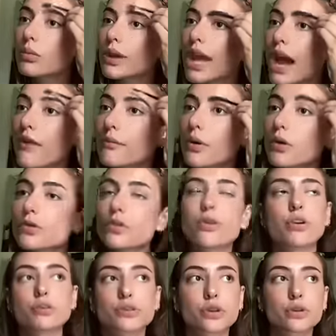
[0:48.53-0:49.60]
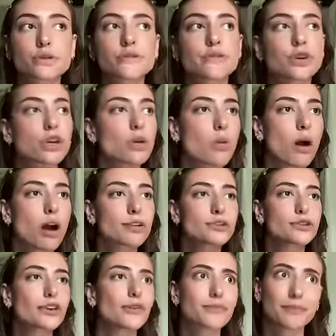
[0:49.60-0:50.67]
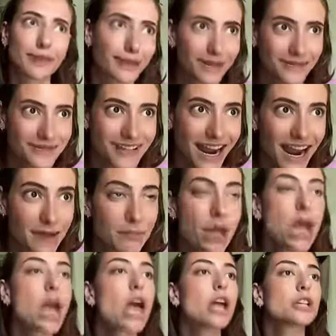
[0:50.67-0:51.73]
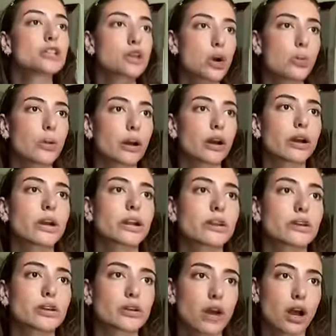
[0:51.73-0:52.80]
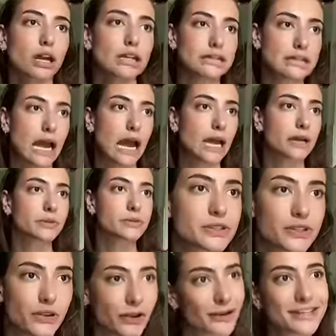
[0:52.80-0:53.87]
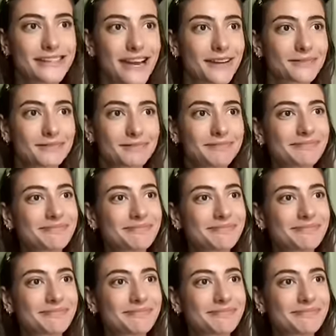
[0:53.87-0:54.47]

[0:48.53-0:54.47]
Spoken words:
We have both of those shows for you to watch. You have plenty of time. And don't worry, you're not gonna die because you're already dead.